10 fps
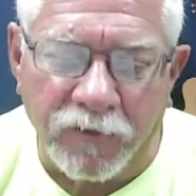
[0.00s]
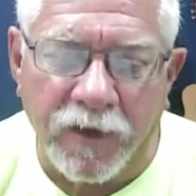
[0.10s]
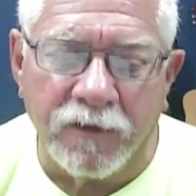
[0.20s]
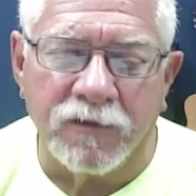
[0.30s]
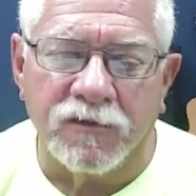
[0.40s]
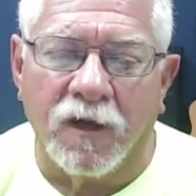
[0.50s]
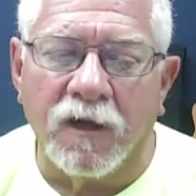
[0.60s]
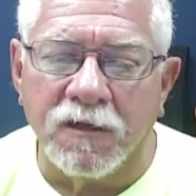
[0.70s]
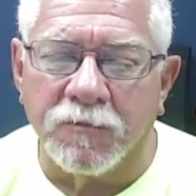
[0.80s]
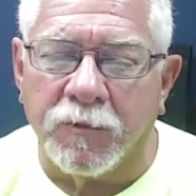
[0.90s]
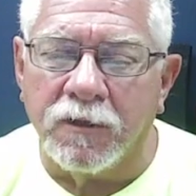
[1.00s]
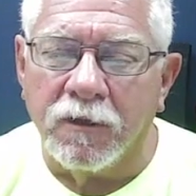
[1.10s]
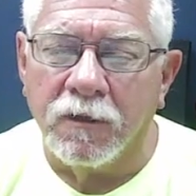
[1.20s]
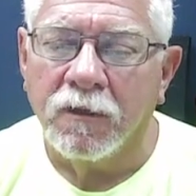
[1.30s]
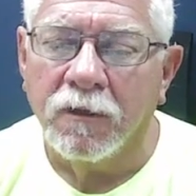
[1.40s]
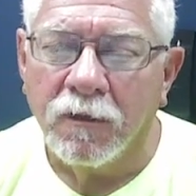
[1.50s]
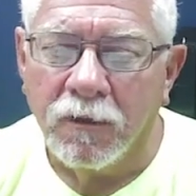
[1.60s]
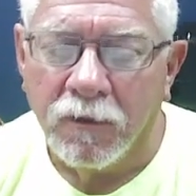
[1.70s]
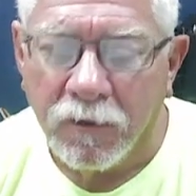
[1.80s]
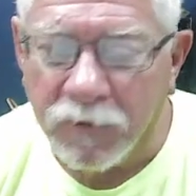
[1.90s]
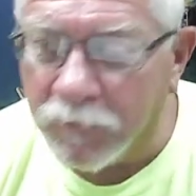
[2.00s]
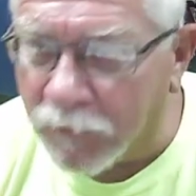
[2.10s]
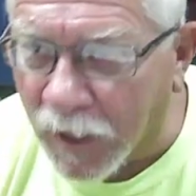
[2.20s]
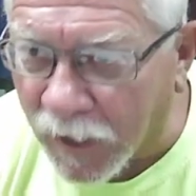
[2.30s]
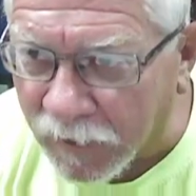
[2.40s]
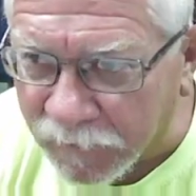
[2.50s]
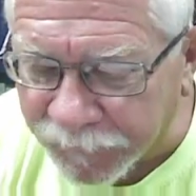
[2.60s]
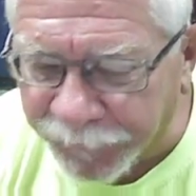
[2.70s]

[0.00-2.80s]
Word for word: and that is the husband, Uriah.